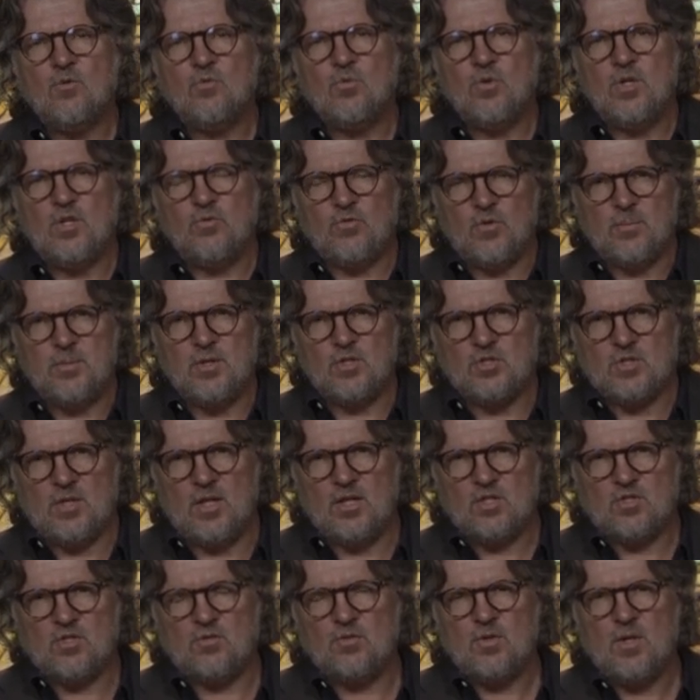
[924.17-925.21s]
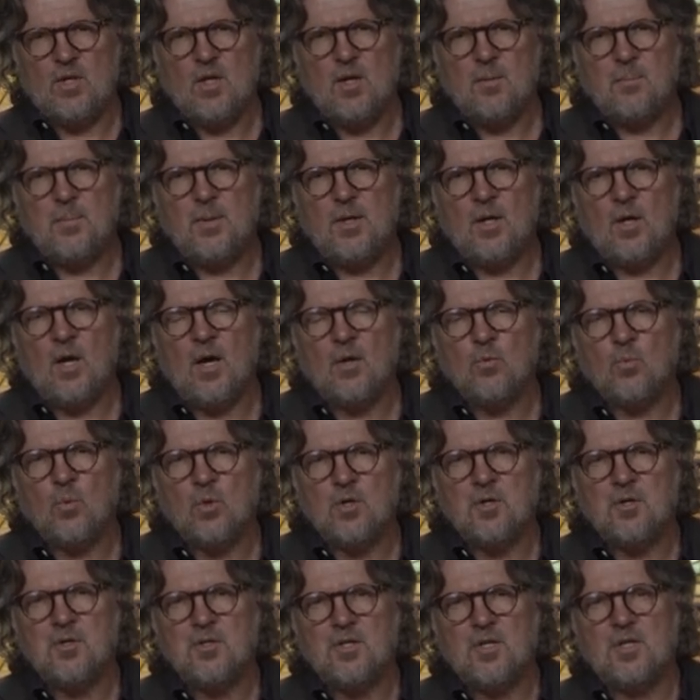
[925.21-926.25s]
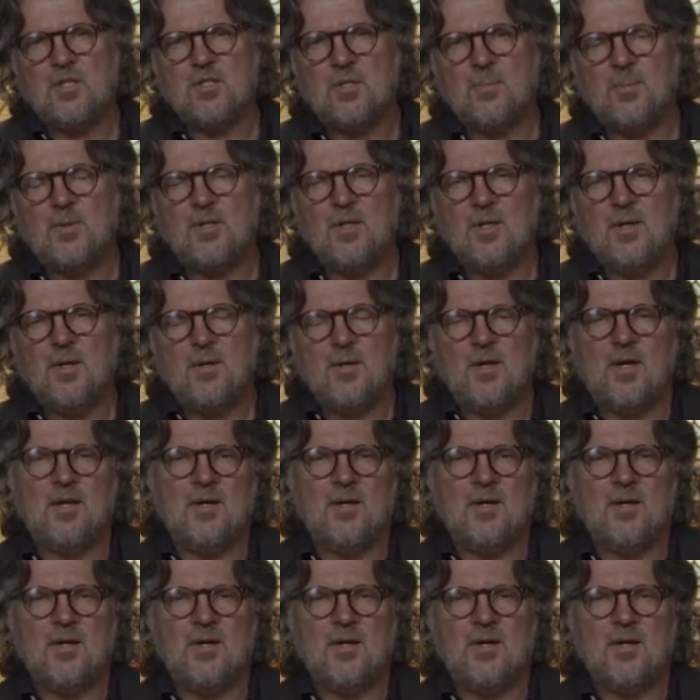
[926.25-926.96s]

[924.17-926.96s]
free from this sense of being unworthy to, be,